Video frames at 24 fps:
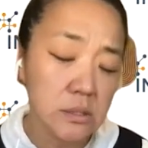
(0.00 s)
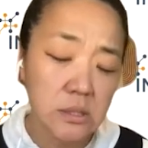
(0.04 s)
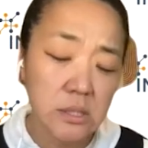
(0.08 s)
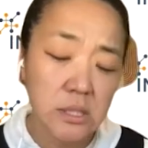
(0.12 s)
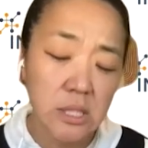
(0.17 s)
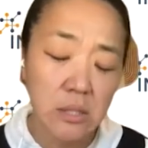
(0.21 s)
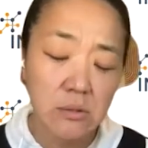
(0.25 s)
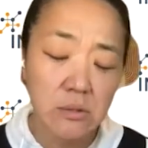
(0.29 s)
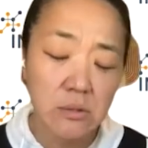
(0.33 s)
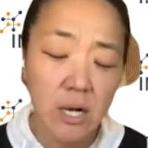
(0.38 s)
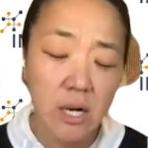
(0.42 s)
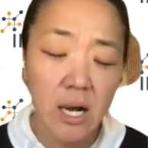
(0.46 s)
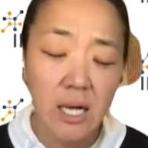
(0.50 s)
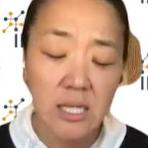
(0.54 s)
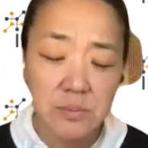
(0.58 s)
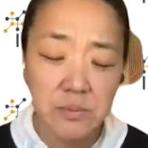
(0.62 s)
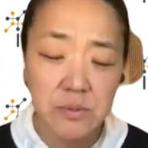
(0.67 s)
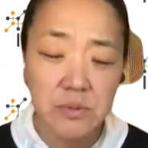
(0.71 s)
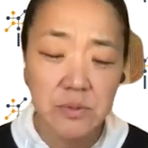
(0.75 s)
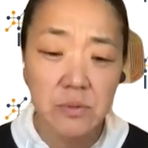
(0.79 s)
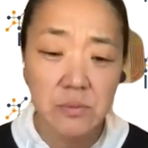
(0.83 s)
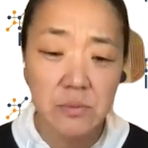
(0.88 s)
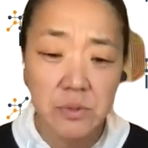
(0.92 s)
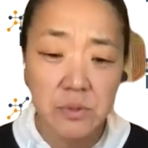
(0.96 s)
you know,
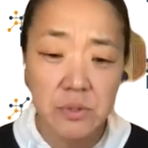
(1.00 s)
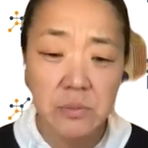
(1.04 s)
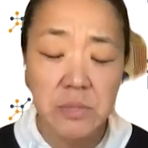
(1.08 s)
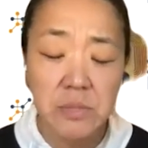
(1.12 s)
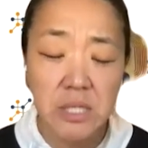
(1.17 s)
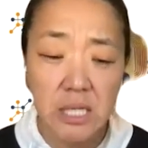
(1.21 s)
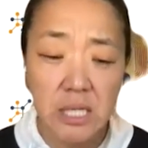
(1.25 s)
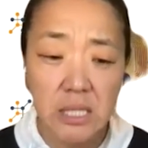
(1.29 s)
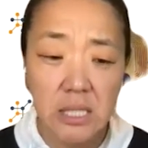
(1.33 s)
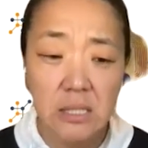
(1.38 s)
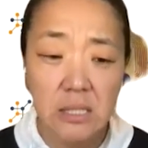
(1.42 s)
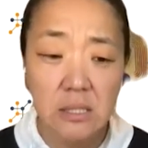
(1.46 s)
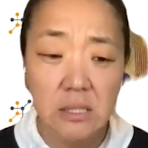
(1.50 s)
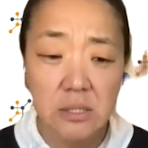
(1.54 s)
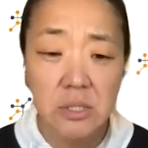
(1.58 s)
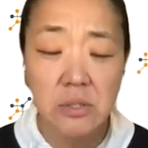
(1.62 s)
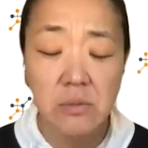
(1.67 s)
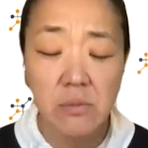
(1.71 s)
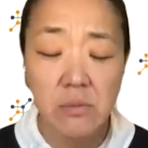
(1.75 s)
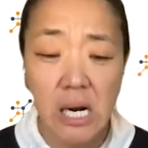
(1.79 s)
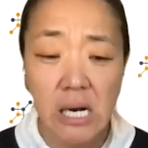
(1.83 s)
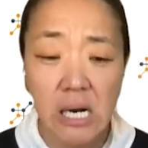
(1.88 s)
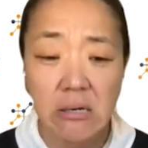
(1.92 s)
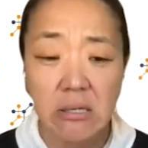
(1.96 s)
hospital room getting a
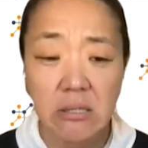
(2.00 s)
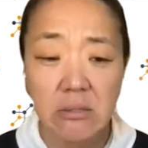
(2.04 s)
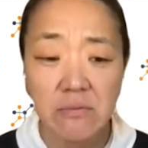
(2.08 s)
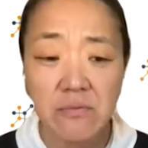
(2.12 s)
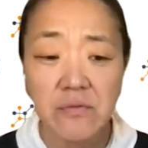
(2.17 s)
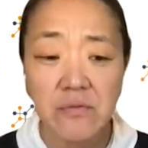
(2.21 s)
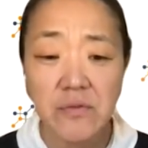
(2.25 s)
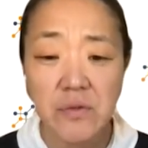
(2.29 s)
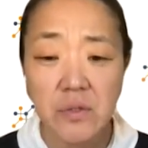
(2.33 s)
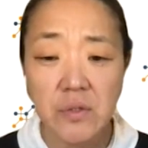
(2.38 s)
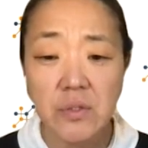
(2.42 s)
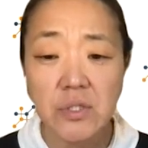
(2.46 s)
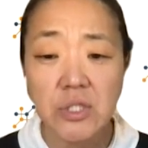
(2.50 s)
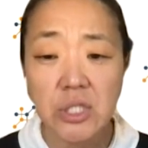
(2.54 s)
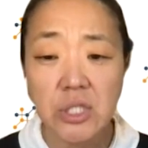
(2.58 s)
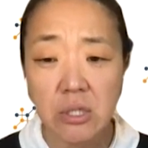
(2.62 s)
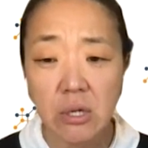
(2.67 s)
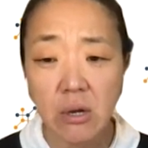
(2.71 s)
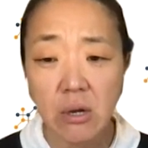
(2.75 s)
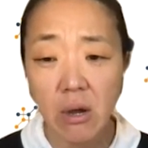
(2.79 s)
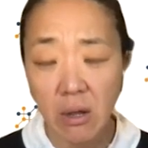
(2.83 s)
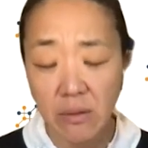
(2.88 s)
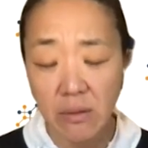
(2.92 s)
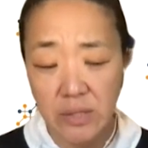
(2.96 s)
2-hour infusion
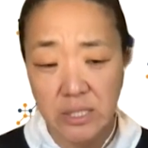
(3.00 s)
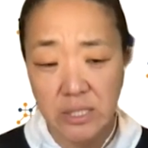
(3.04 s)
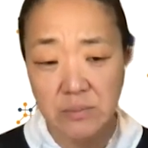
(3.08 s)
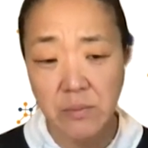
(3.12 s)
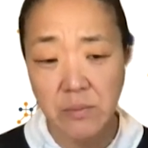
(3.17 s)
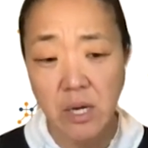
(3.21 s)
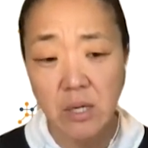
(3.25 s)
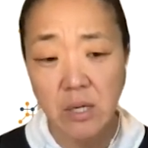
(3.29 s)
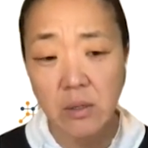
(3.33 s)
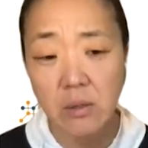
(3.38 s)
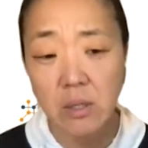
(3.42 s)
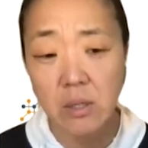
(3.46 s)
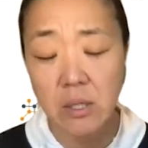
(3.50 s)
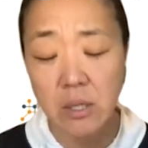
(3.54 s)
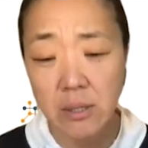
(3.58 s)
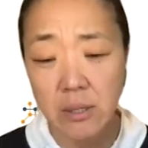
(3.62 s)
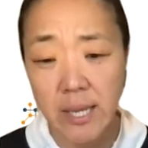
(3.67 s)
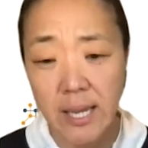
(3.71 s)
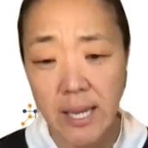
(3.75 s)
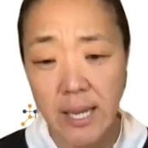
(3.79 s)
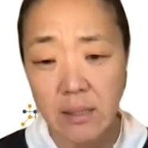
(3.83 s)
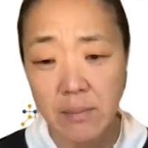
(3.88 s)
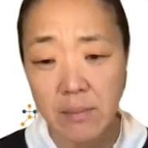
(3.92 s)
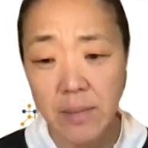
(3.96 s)
on these
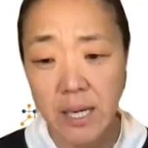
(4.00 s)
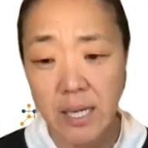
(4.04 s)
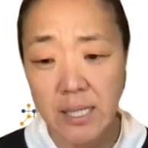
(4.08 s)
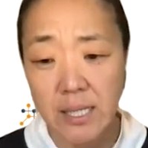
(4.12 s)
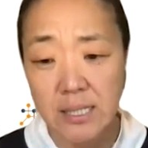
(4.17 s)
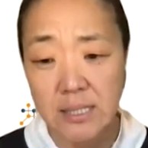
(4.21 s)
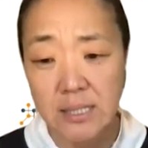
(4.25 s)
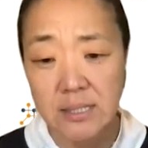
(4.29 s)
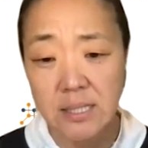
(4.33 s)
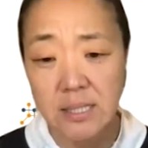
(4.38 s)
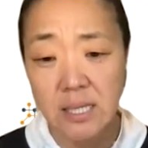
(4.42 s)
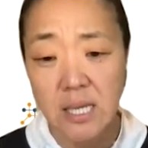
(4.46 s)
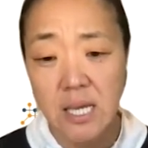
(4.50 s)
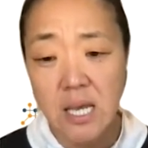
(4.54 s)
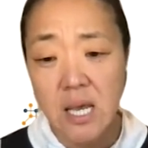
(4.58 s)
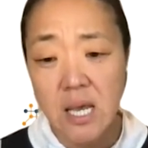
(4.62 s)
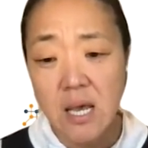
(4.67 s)
monoclonal antibodies.